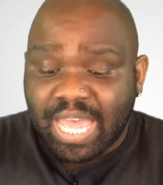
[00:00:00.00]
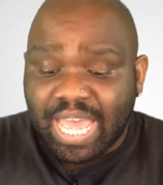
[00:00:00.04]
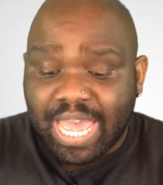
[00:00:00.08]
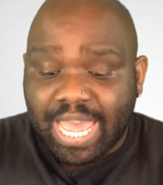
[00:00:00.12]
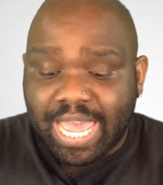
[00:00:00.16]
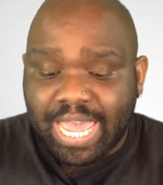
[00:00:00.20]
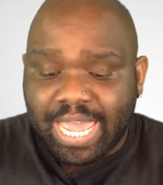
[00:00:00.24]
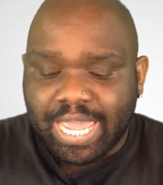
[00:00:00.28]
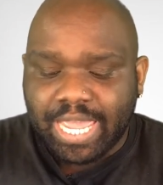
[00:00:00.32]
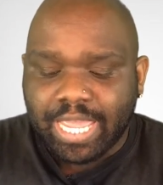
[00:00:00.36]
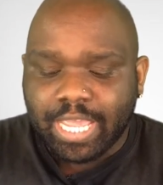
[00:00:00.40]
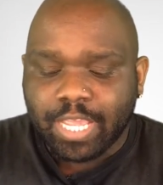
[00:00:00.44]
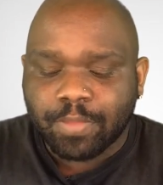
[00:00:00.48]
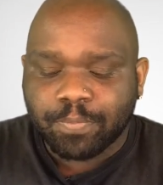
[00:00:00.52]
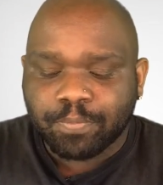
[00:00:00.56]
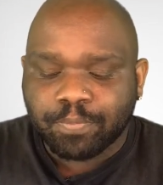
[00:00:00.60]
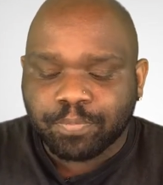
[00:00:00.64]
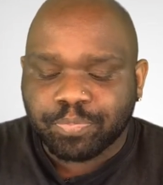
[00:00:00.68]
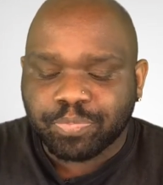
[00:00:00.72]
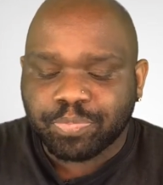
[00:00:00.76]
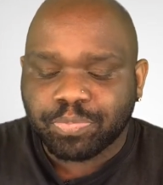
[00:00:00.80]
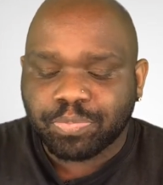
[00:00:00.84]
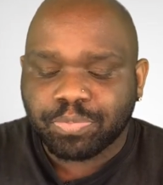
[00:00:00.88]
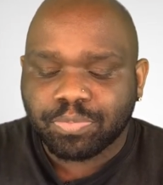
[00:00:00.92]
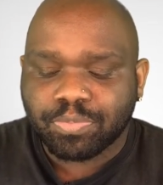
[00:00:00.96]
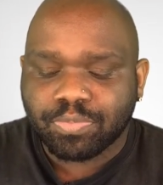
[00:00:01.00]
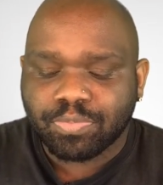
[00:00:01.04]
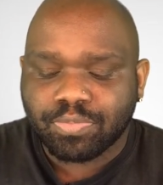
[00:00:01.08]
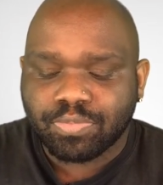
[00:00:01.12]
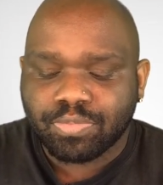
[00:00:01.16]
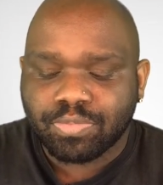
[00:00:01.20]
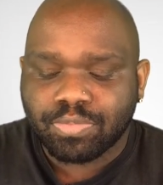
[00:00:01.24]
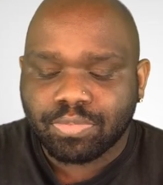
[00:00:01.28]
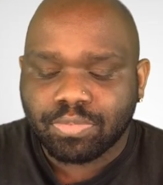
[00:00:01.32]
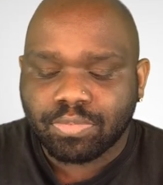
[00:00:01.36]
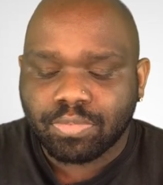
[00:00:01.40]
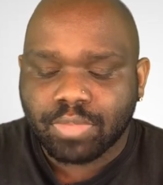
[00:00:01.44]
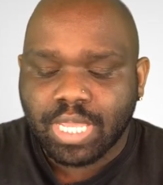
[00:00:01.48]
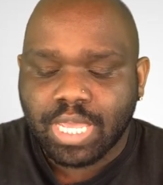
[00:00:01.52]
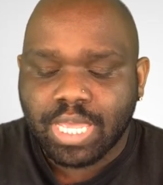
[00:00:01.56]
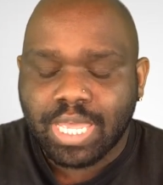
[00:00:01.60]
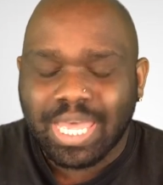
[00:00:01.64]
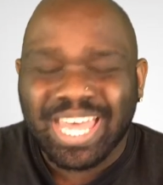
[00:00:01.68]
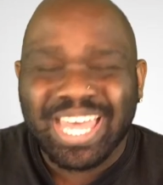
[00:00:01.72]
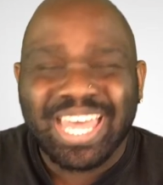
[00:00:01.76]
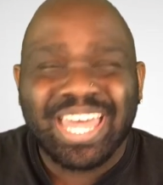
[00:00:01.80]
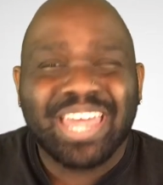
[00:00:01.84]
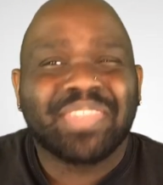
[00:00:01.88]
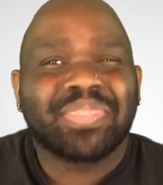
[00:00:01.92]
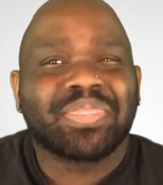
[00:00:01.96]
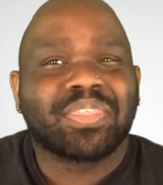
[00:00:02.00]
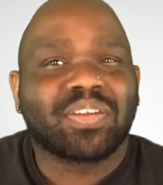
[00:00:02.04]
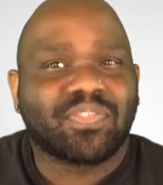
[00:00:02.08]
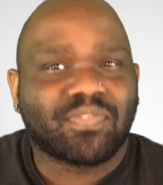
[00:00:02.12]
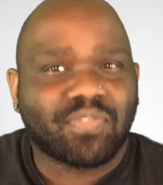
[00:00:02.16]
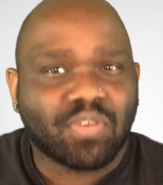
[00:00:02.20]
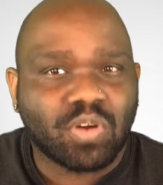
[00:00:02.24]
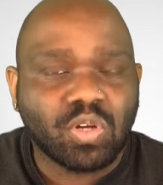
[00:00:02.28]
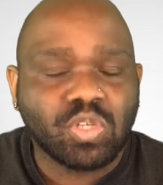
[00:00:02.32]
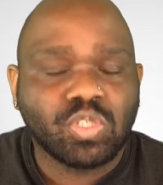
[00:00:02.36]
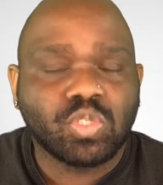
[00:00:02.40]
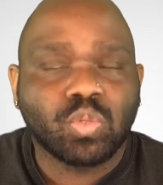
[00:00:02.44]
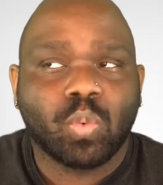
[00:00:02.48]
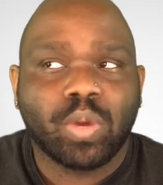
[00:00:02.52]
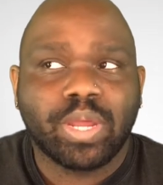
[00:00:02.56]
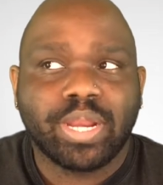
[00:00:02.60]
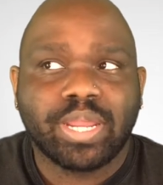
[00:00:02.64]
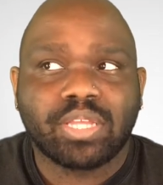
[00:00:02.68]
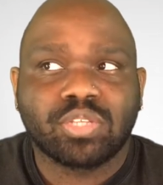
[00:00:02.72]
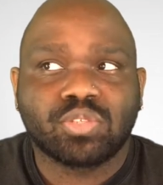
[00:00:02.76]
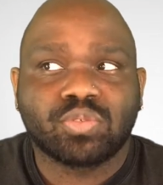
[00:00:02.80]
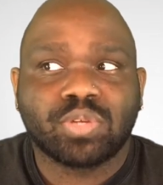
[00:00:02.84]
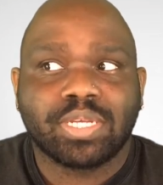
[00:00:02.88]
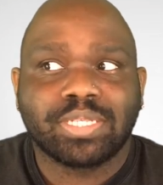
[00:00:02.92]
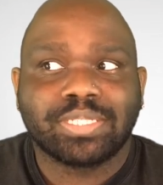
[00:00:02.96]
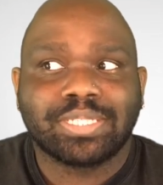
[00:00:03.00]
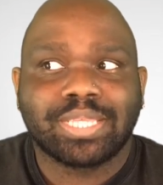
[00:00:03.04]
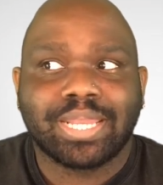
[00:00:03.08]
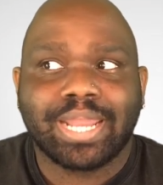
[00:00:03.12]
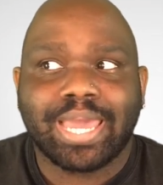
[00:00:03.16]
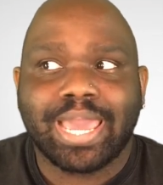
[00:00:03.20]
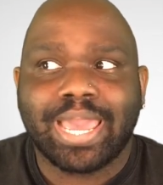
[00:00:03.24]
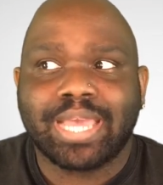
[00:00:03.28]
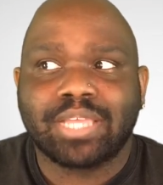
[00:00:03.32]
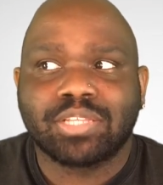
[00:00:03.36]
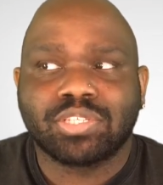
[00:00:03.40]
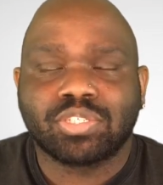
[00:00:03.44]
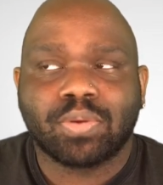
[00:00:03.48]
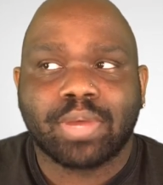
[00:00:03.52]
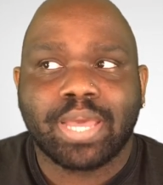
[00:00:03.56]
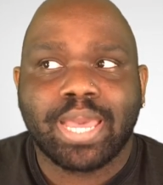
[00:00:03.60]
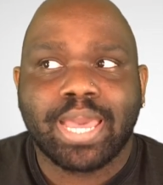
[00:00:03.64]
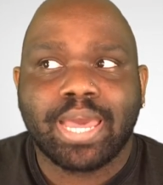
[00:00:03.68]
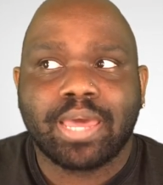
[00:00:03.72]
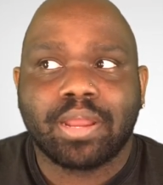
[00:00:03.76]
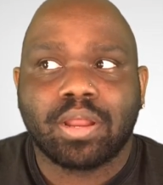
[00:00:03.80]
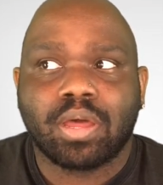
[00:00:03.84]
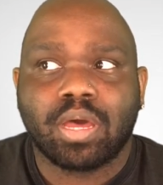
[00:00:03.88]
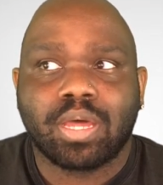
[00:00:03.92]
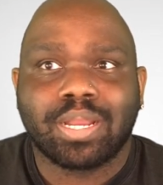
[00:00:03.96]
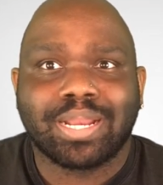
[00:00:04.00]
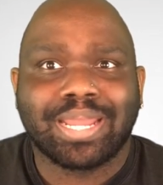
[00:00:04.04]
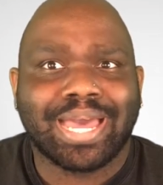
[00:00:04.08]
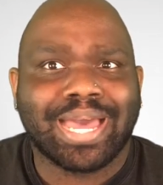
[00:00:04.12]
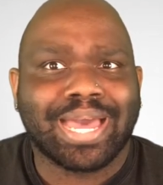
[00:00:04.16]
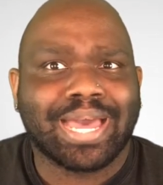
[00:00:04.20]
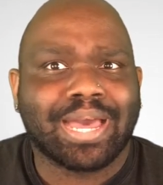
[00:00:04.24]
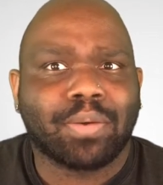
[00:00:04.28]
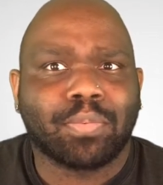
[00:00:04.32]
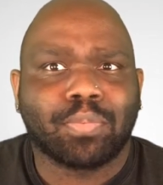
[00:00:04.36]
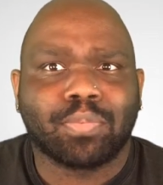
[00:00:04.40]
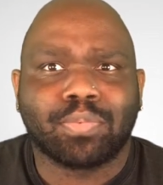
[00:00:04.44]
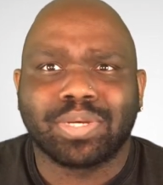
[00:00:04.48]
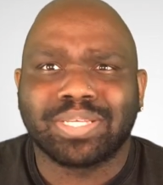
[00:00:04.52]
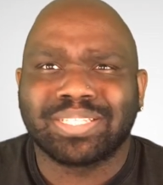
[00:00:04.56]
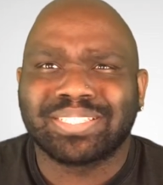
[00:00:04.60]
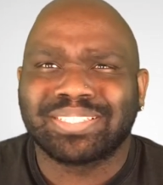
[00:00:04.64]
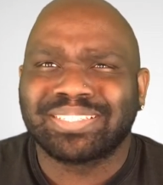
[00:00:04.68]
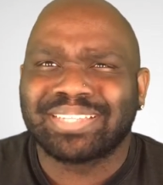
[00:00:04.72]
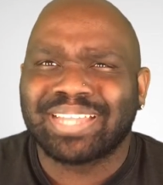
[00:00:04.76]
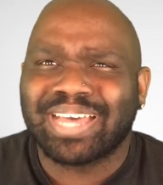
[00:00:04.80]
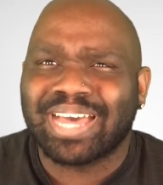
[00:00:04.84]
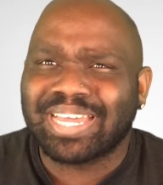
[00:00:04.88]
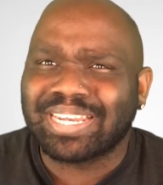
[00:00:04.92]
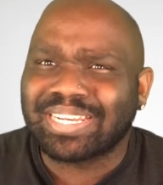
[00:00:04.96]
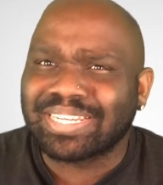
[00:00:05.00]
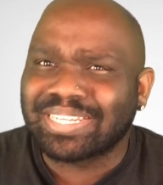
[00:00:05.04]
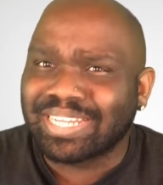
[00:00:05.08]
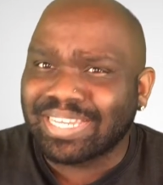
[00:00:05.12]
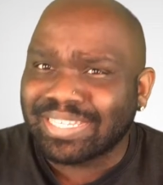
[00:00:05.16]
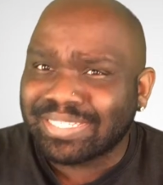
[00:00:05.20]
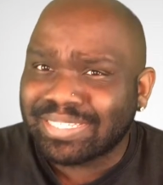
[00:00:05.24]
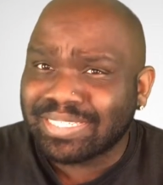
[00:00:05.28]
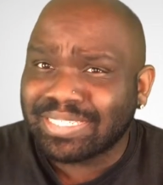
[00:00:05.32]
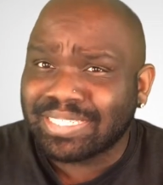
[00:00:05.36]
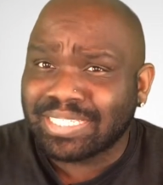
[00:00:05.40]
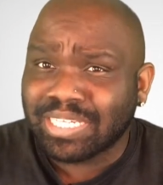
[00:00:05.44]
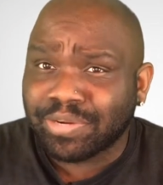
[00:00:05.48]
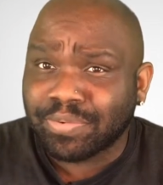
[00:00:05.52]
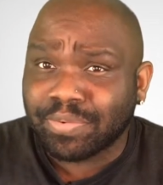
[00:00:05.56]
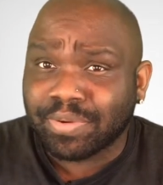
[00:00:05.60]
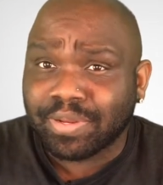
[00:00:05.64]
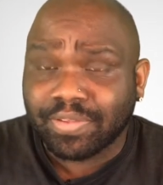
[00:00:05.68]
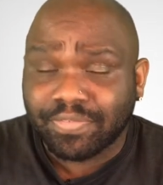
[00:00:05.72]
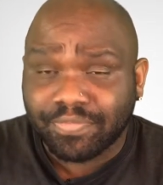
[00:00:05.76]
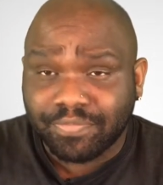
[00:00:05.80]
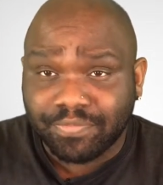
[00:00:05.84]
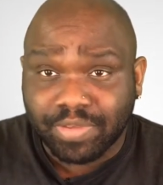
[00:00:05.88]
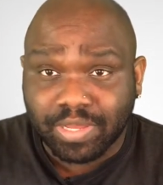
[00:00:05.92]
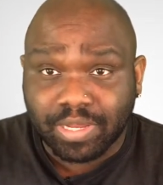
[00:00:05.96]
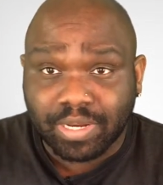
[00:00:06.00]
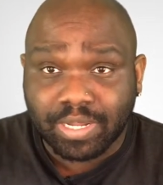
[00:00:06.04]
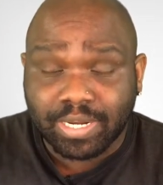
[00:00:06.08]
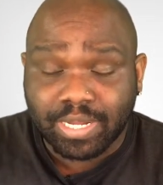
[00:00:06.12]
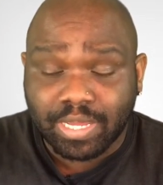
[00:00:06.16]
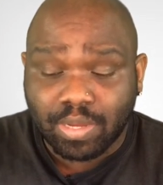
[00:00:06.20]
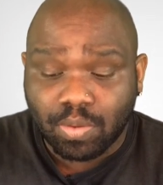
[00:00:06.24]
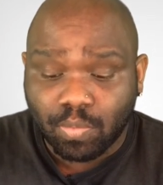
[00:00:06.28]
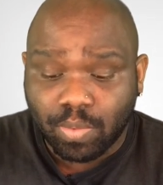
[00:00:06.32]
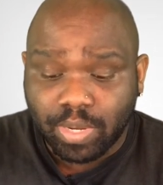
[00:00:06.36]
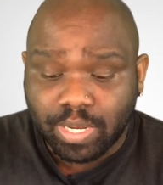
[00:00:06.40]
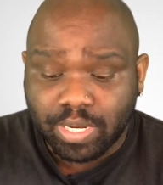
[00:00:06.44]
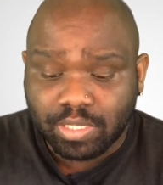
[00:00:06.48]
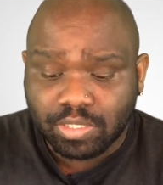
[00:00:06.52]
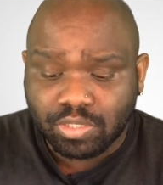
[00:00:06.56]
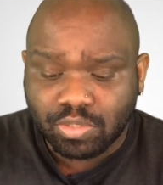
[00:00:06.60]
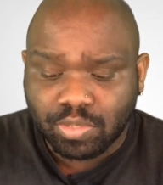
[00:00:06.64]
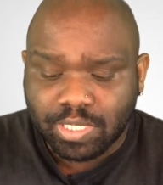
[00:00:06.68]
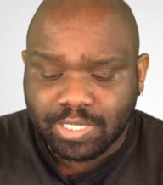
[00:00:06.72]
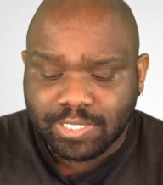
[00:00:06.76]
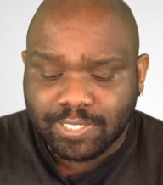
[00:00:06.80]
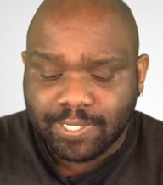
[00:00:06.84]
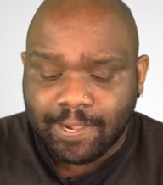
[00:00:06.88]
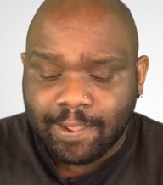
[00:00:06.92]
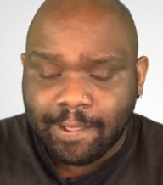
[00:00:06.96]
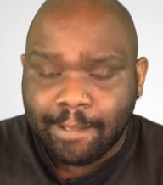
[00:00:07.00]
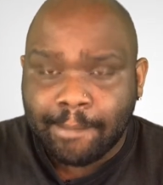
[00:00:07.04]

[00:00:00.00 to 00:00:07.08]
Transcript: And the first wedding dress that Angel had on, I was not necessarily feeling that wedding dress.